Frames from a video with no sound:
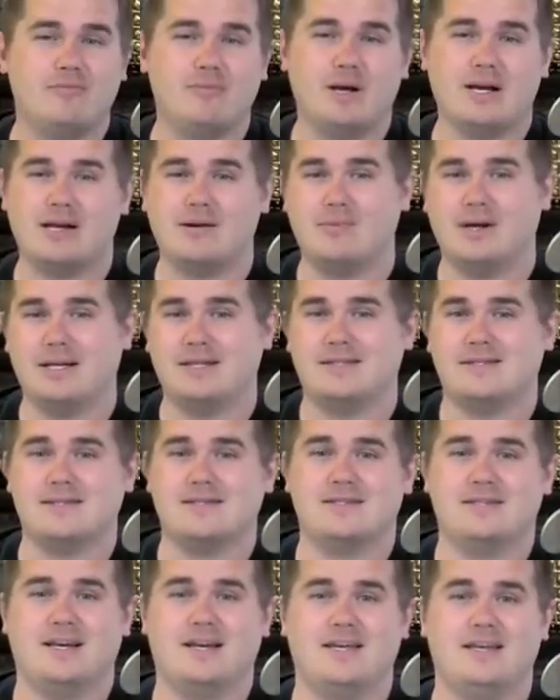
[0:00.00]
megabytes a
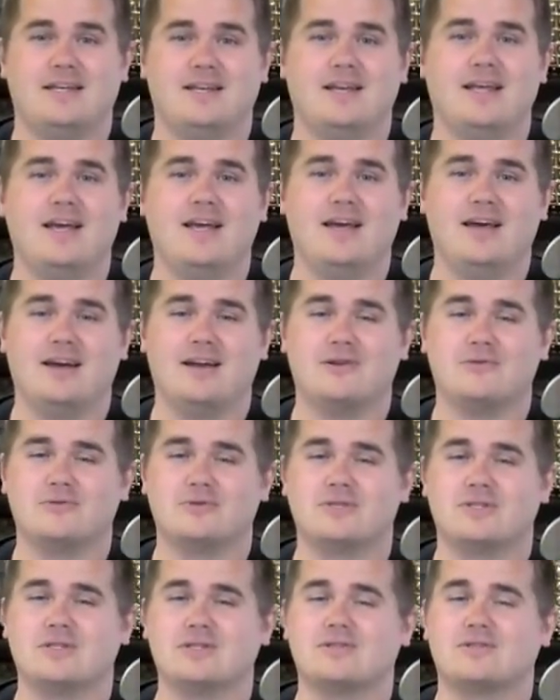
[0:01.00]
second, and it
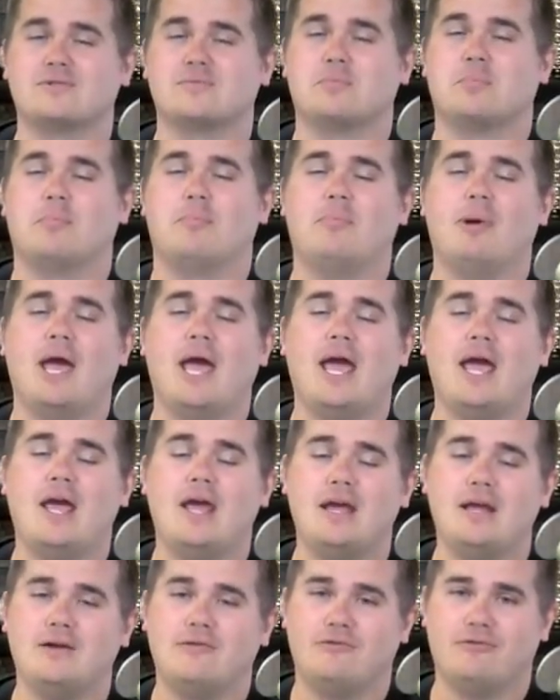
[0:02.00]
was just
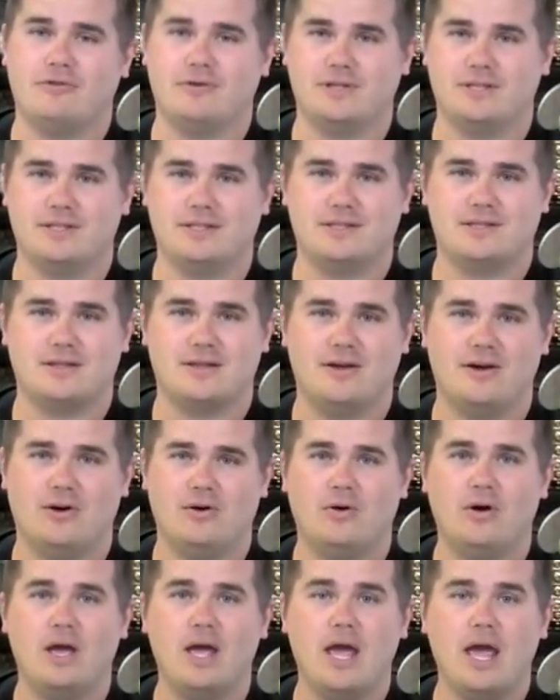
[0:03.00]
painfully
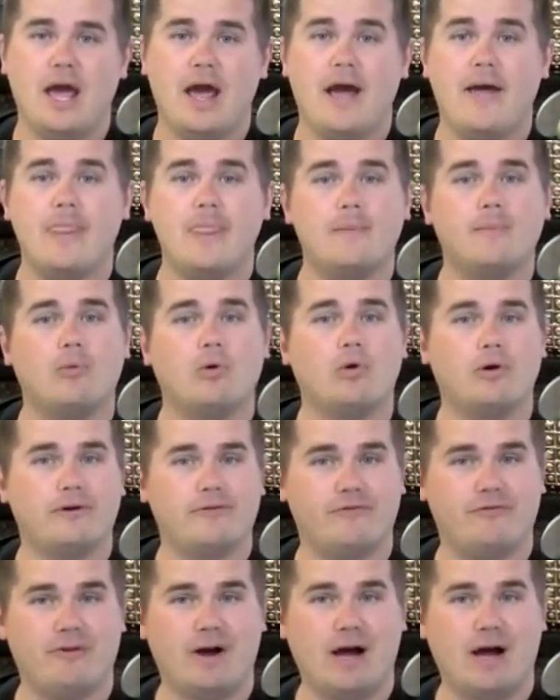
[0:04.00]
slow. And the more